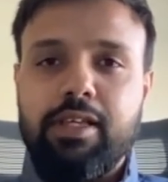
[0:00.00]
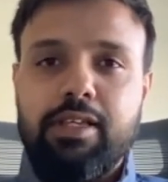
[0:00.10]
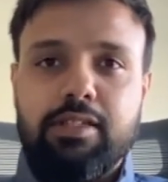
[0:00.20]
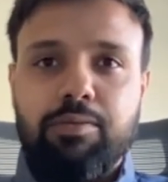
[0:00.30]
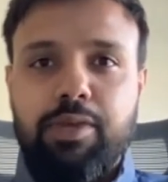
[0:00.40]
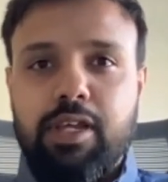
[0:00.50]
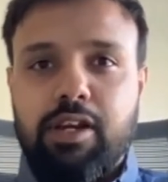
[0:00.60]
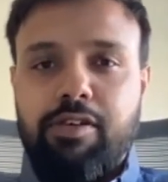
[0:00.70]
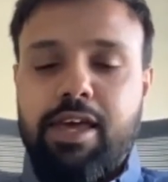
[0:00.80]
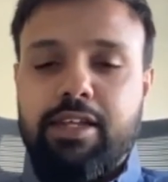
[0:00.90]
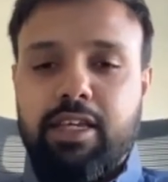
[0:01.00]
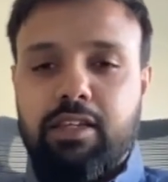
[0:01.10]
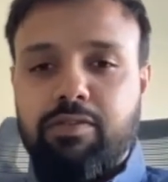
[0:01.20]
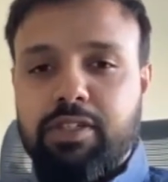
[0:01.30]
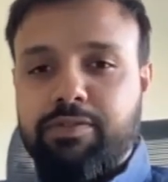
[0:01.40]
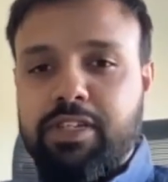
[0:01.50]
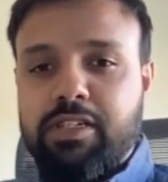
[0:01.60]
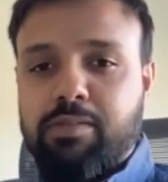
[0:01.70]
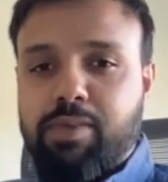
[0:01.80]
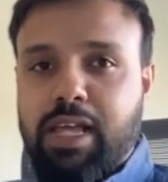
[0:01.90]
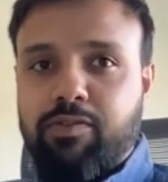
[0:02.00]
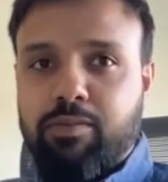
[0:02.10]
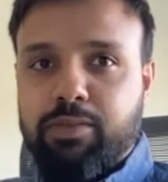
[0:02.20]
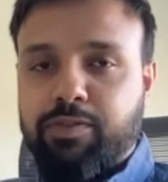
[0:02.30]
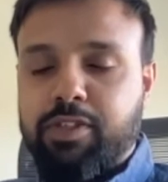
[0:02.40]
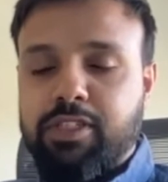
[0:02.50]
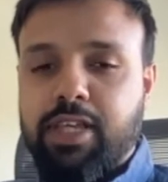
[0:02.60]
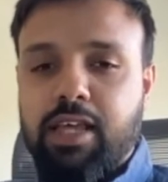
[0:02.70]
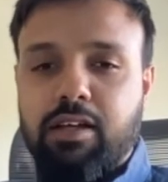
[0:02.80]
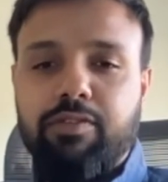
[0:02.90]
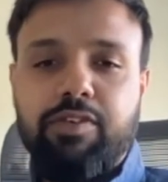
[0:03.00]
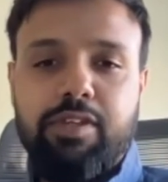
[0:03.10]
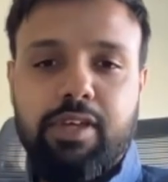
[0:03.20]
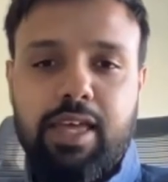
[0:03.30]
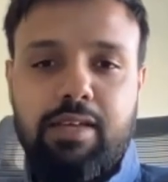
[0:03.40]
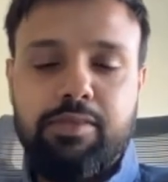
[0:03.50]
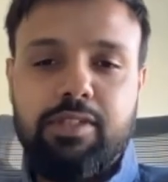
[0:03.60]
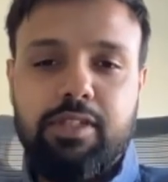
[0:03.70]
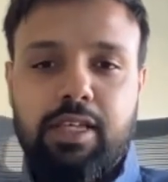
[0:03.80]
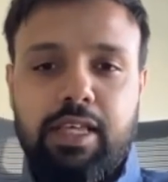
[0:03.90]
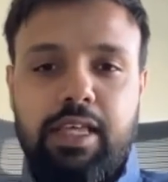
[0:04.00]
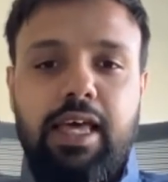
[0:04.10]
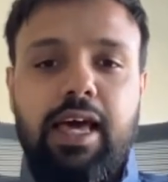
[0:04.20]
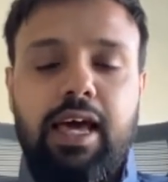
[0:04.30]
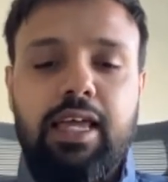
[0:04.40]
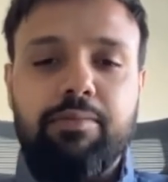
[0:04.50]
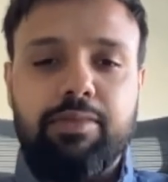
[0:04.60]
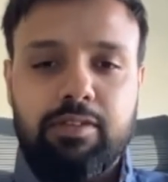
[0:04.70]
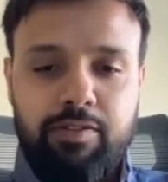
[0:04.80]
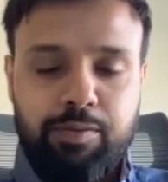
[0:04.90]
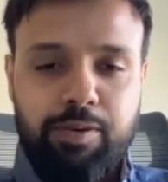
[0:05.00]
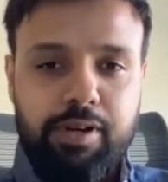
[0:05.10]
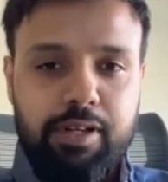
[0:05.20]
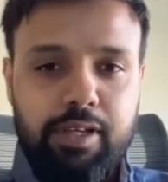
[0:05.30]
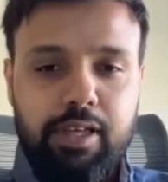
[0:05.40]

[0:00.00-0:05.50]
So we create innovative digital platforms for the sale of video games and software.